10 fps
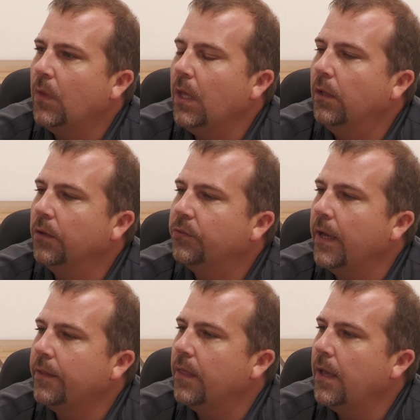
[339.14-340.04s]
it looks
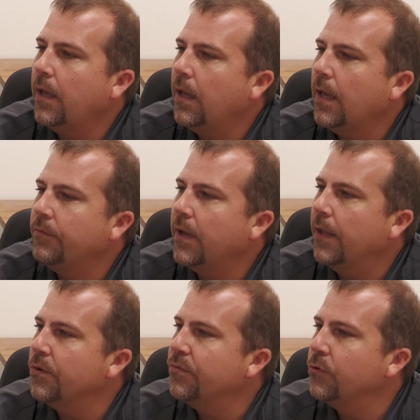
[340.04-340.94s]
like they have
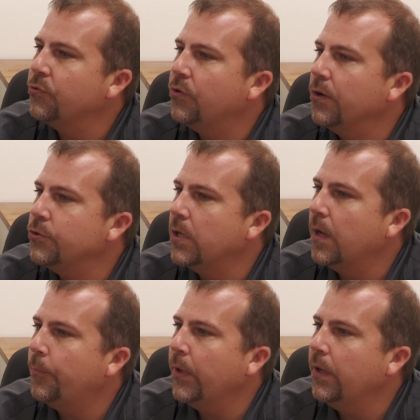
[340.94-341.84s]
got their first arch
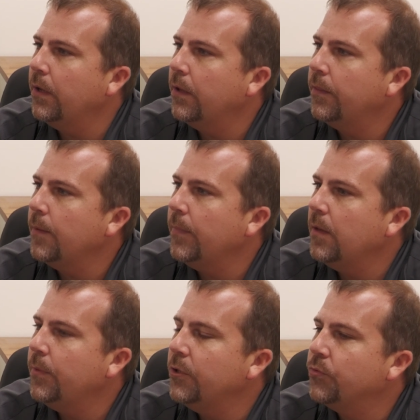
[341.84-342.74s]
up and they
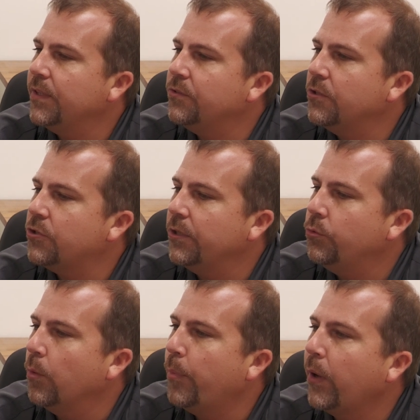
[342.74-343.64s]
may be transitioning
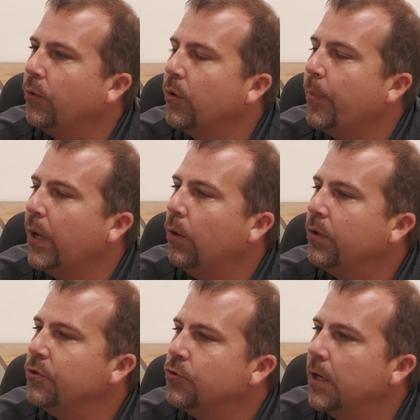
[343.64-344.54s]
to a panel-to-panel
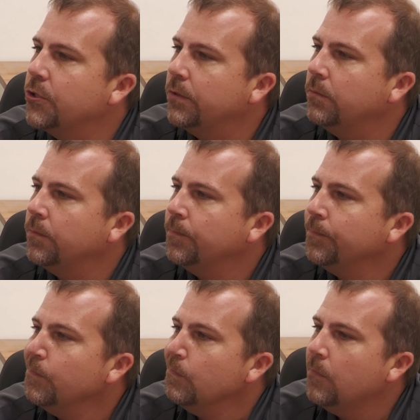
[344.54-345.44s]
construction.
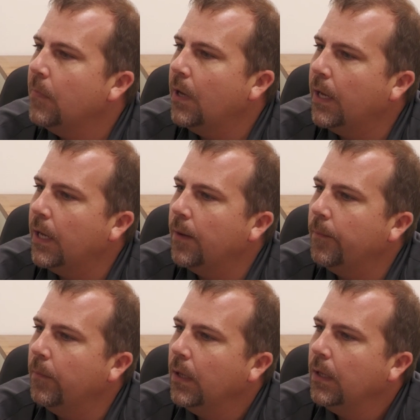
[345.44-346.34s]

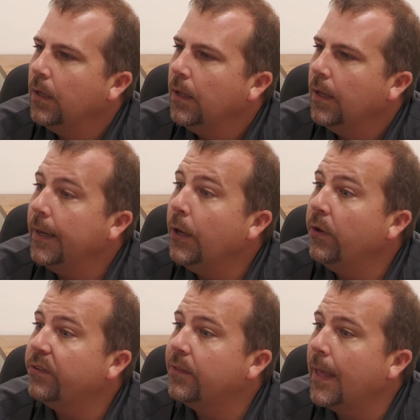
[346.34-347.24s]
I
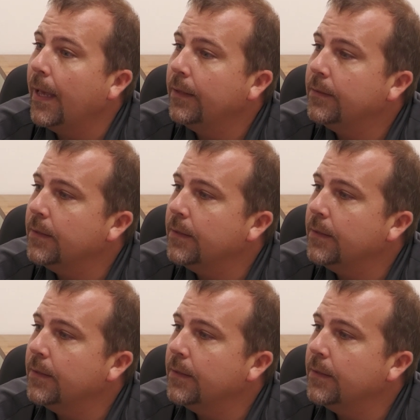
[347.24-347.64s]
noticed that